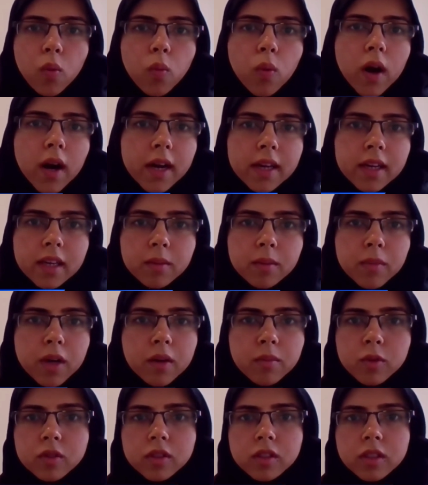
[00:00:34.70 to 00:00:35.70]
why
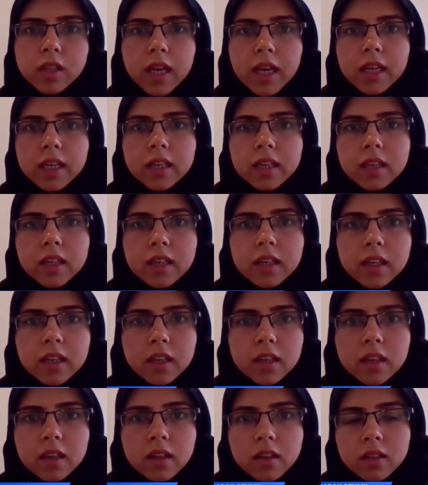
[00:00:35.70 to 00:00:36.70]
Imam Hussein,
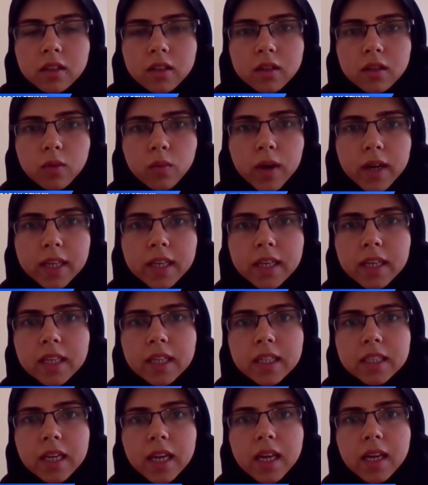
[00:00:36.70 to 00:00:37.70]
he, why did
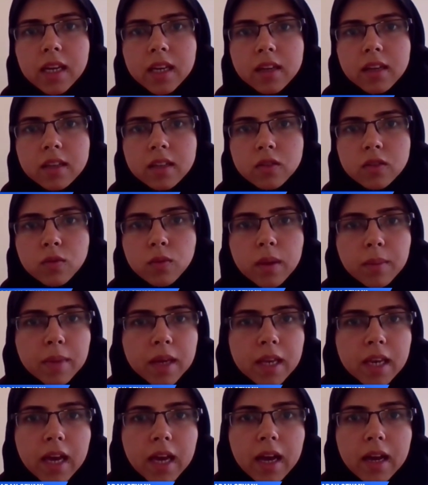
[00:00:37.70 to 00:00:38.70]
he take his
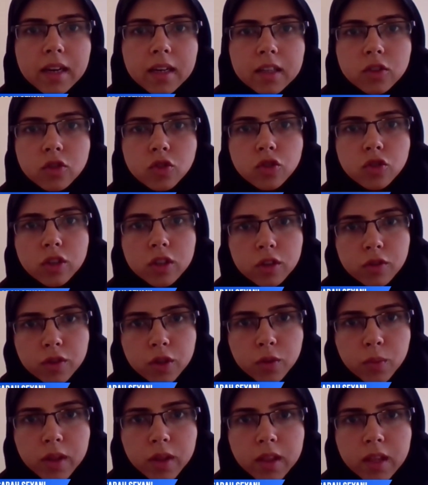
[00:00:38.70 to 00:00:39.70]
women and his
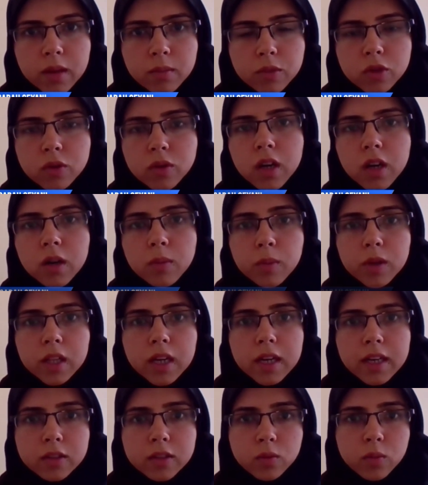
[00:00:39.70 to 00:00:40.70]
children with him to
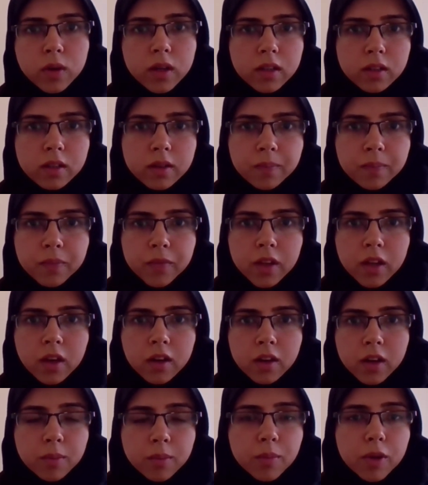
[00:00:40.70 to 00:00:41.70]
Karbala as well?
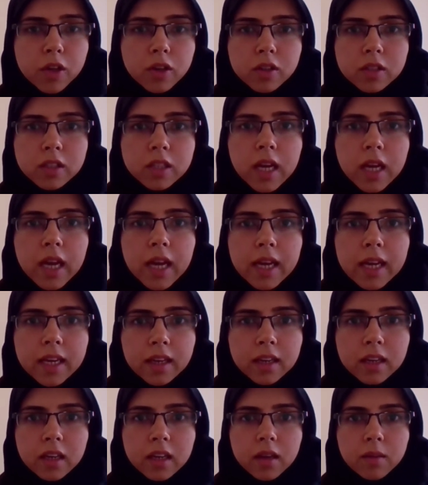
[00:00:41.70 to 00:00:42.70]
Right? Because
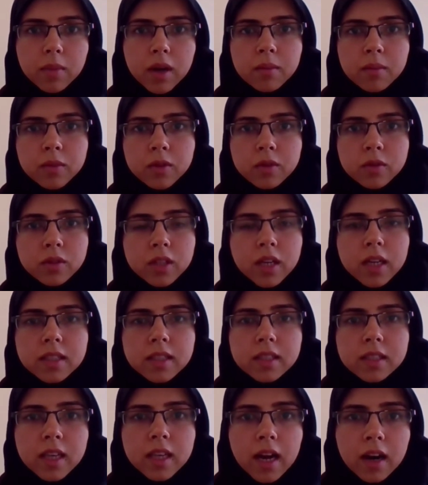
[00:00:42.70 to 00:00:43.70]
in Imam
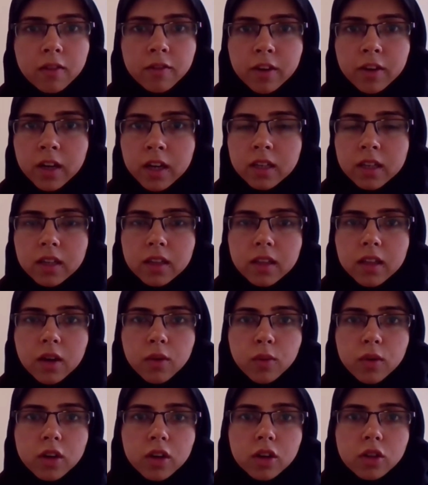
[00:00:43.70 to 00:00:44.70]
Hussein's caravan,
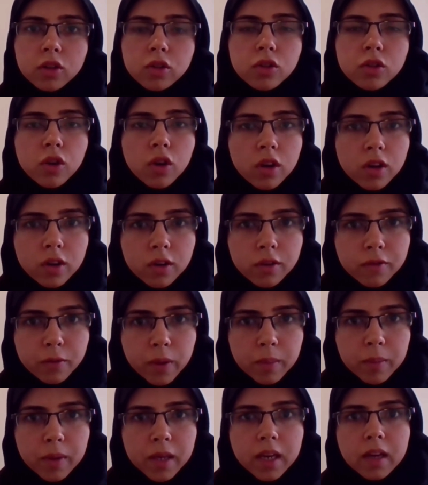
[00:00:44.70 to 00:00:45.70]
there were a lot
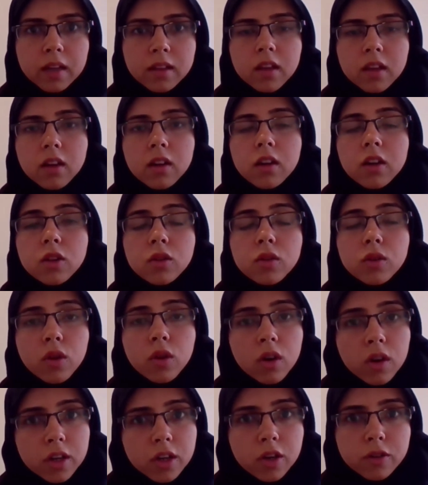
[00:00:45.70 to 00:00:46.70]
of women and a
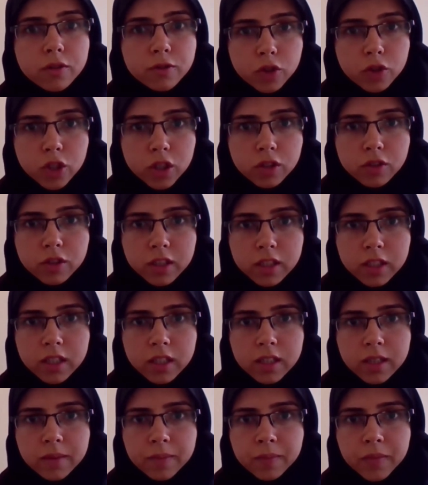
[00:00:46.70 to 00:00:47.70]
lot of
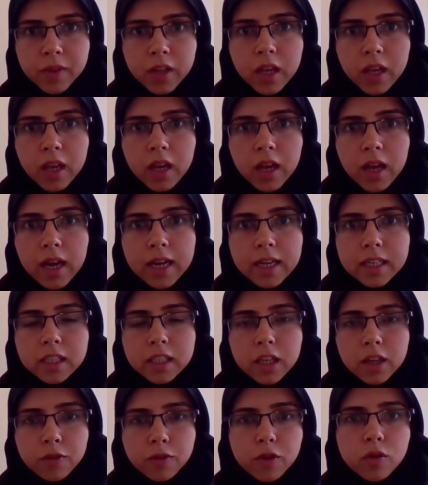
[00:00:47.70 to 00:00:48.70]
children.
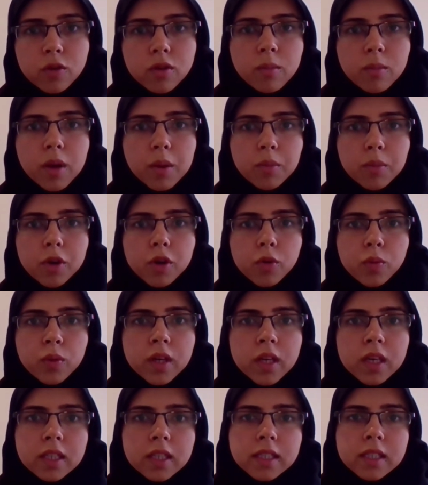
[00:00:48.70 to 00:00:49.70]
And if you remember,
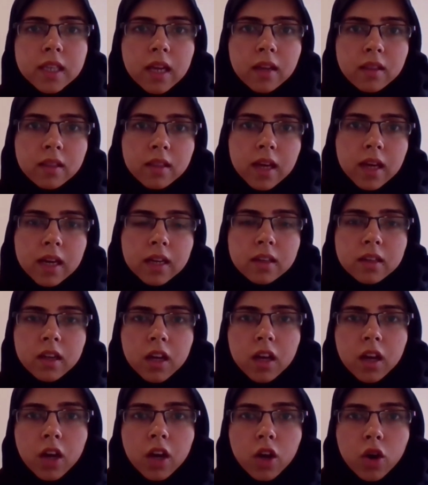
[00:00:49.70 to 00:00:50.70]
we said that